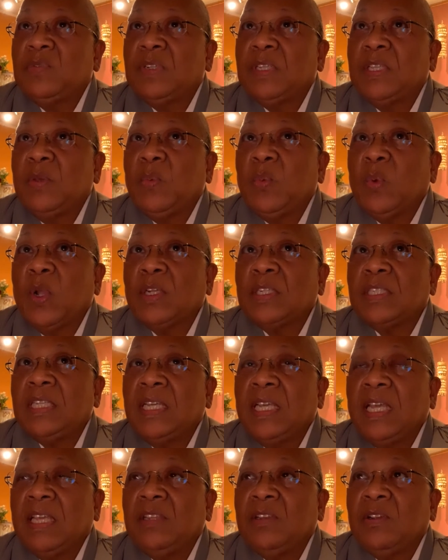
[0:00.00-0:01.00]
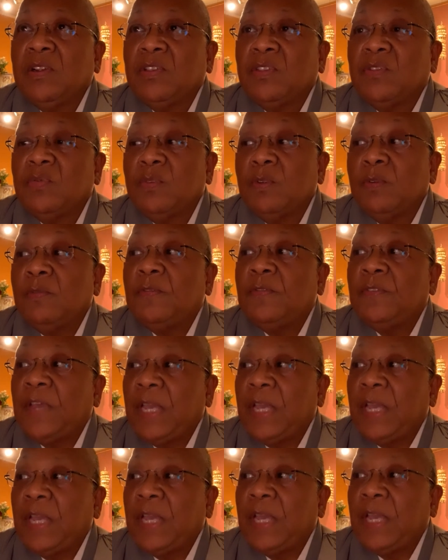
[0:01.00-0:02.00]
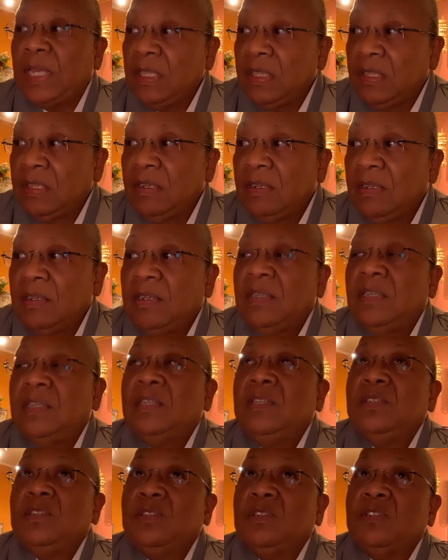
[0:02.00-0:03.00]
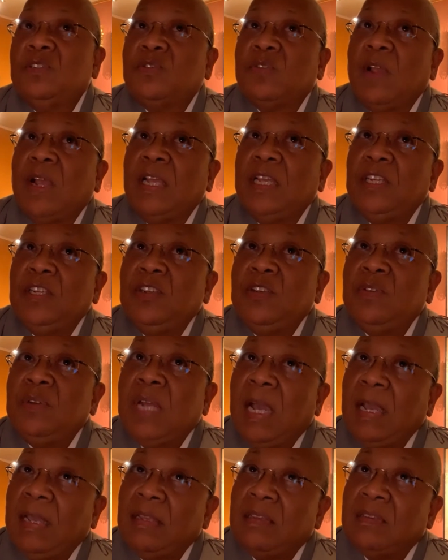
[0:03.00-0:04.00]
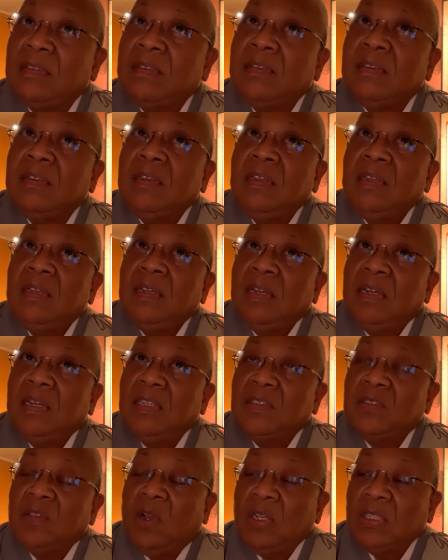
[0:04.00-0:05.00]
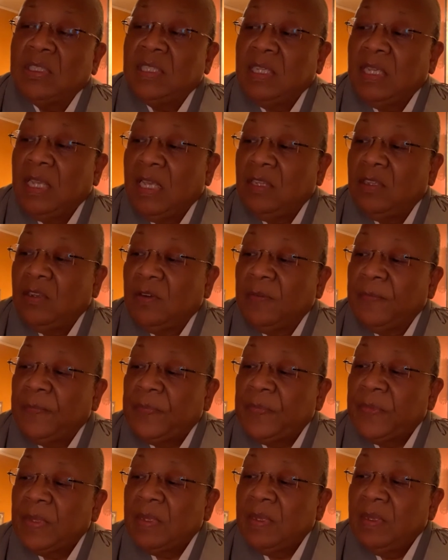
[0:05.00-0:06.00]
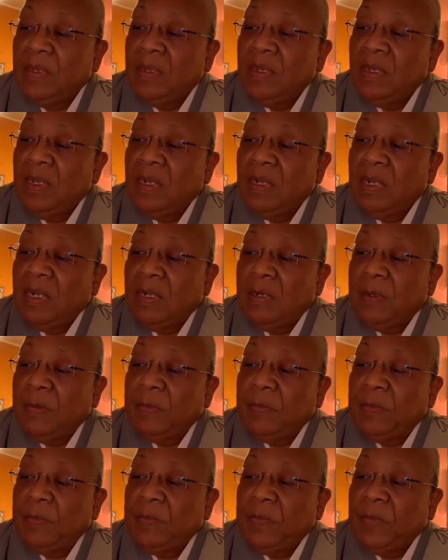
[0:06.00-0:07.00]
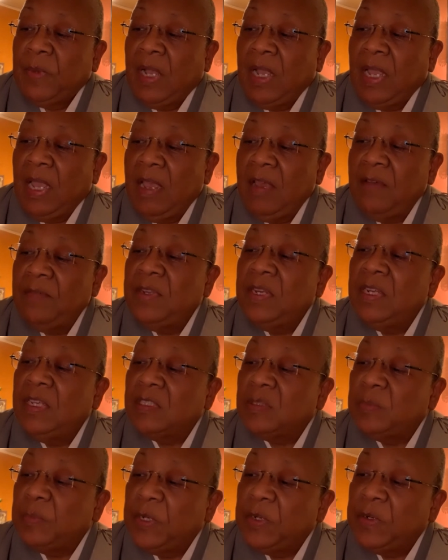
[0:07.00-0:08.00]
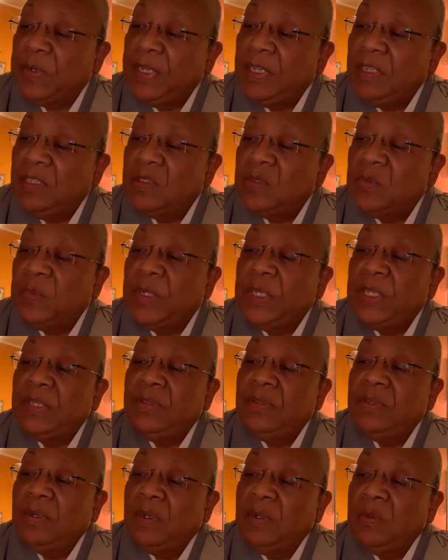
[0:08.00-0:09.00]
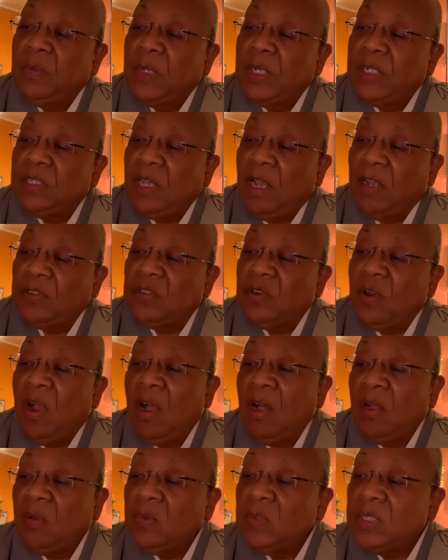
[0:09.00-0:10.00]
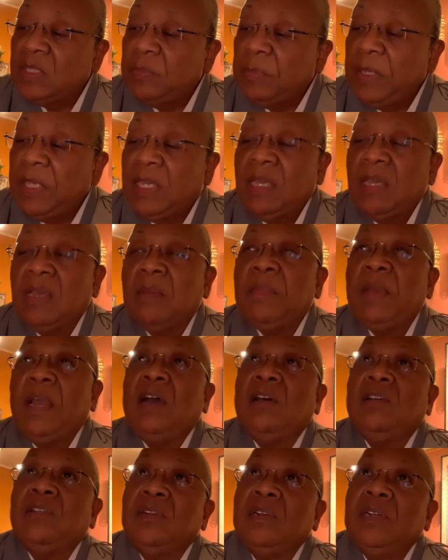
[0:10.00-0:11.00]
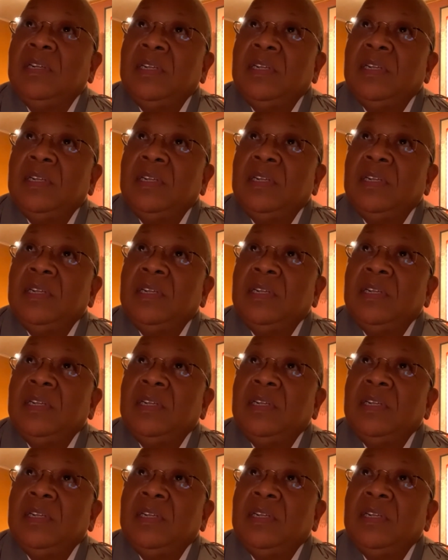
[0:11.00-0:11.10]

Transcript: really work together through faith to try and unite us all together. Um, I have an experience with what Dr. Hall was speaking about.